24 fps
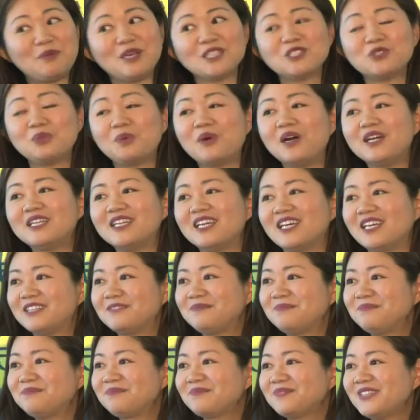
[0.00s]
Botswana,
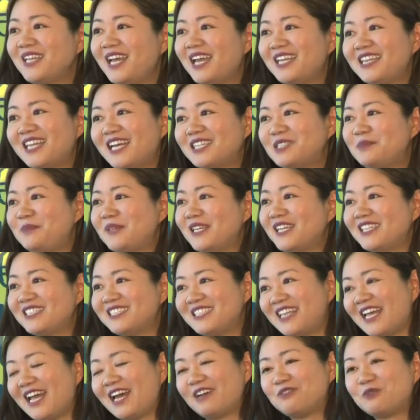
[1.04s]
and that's because
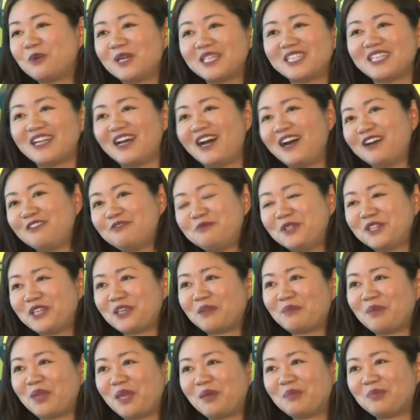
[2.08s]
they have 1.5
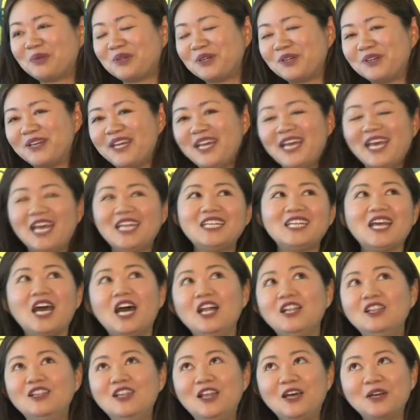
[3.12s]
million people and
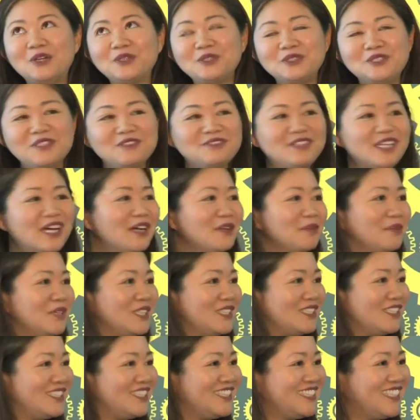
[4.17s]
a load of
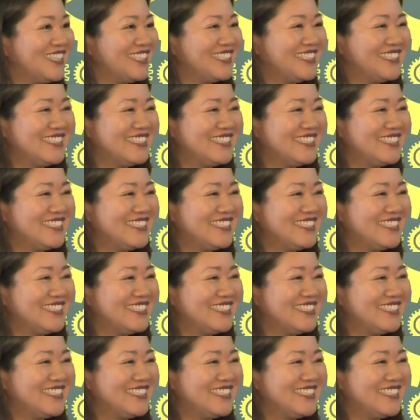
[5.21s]
diamonds.